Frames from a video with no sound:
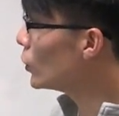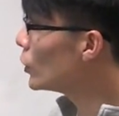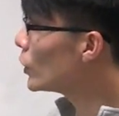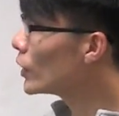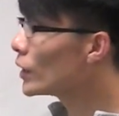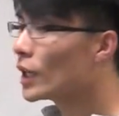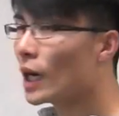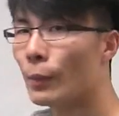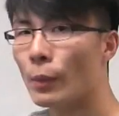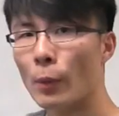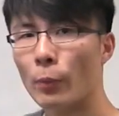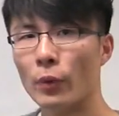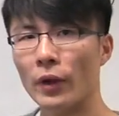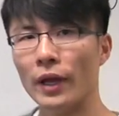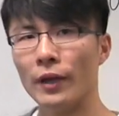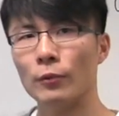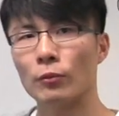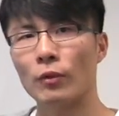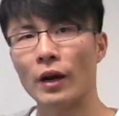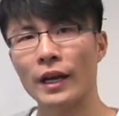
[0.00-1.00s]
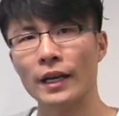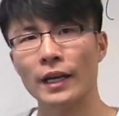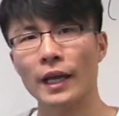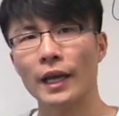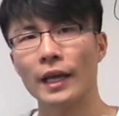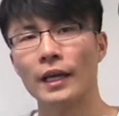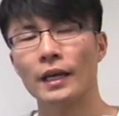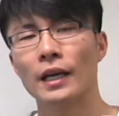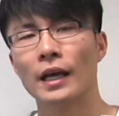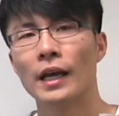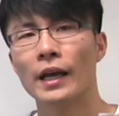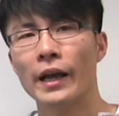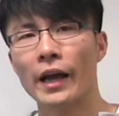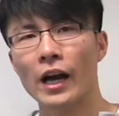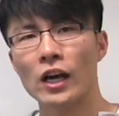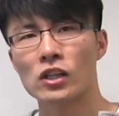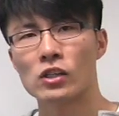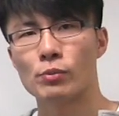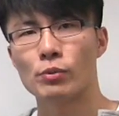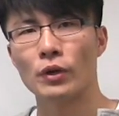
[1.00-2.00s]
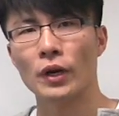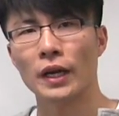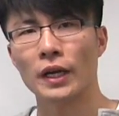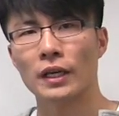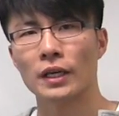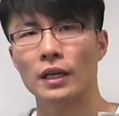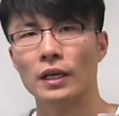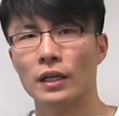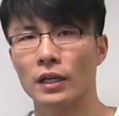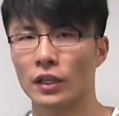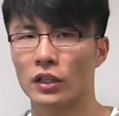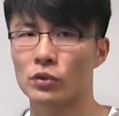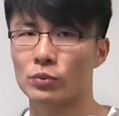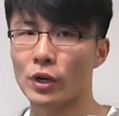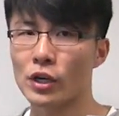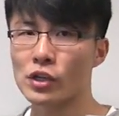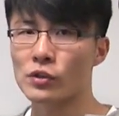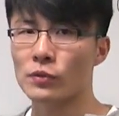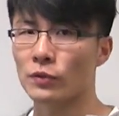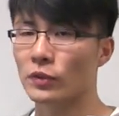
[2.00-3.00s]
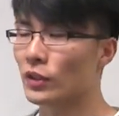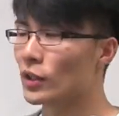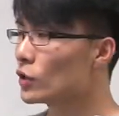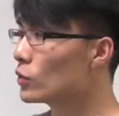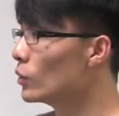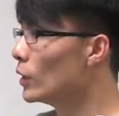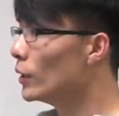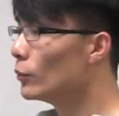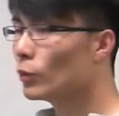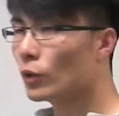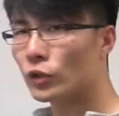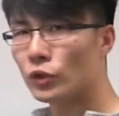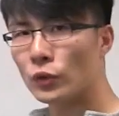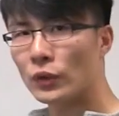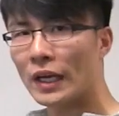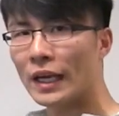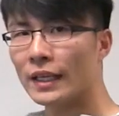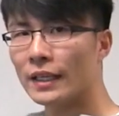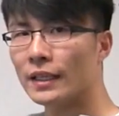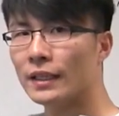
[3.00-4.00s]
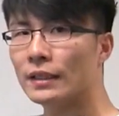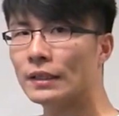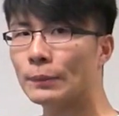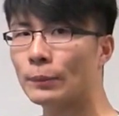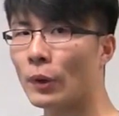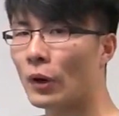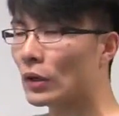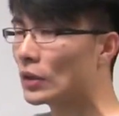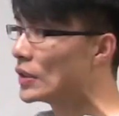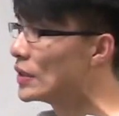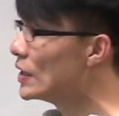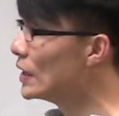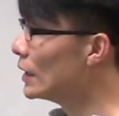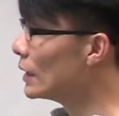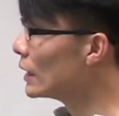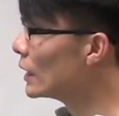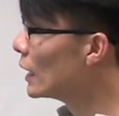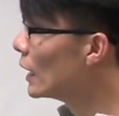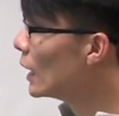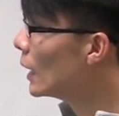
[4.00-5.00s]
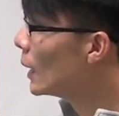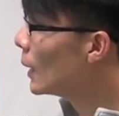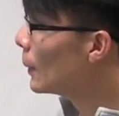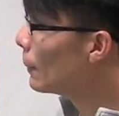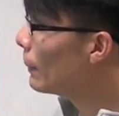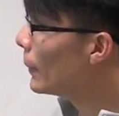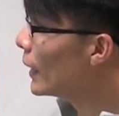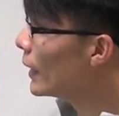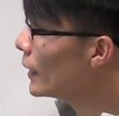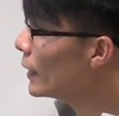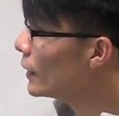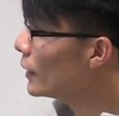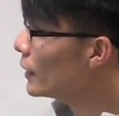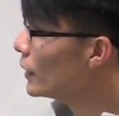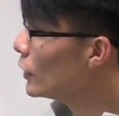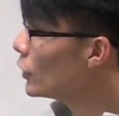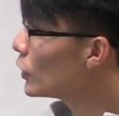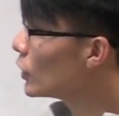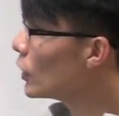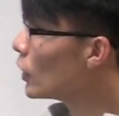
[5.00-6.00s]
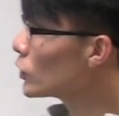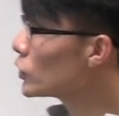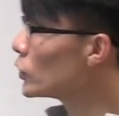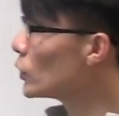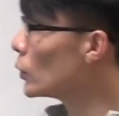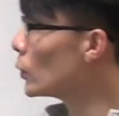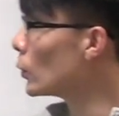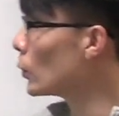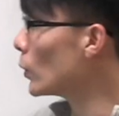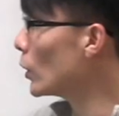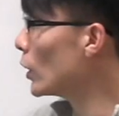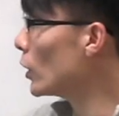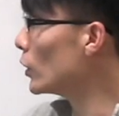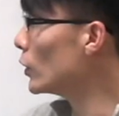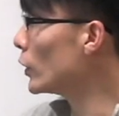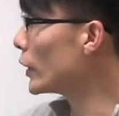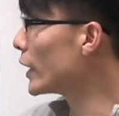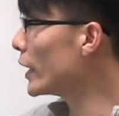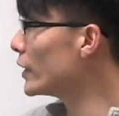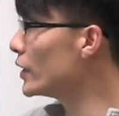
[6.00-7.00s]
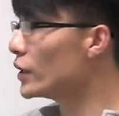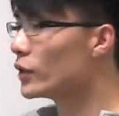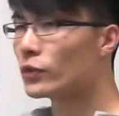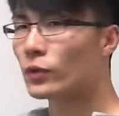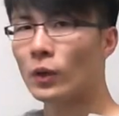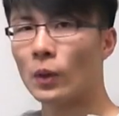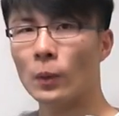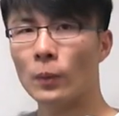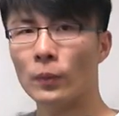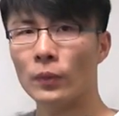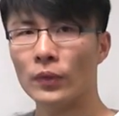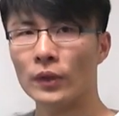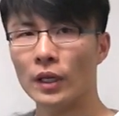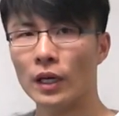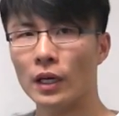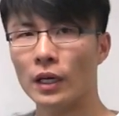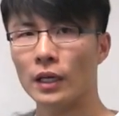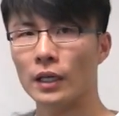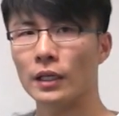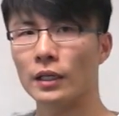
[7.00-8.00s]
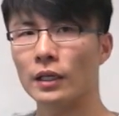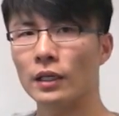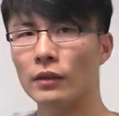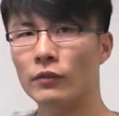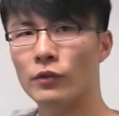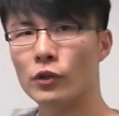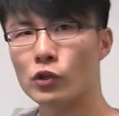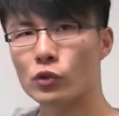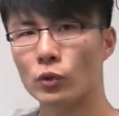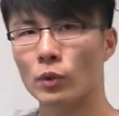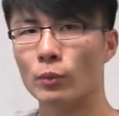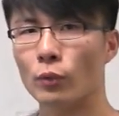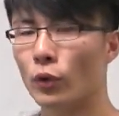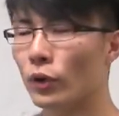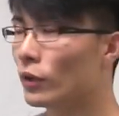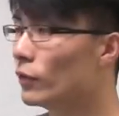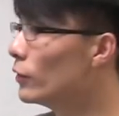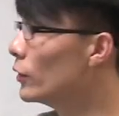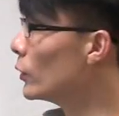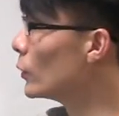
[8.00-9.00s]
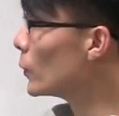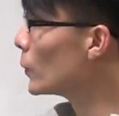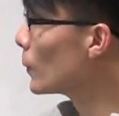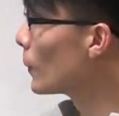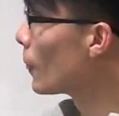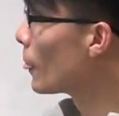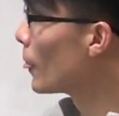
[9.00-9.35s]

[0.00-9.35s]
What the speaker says: you can come up and write a algebraic expression for this, and we'll do that in part C. But you can also look at this from a visual point of view.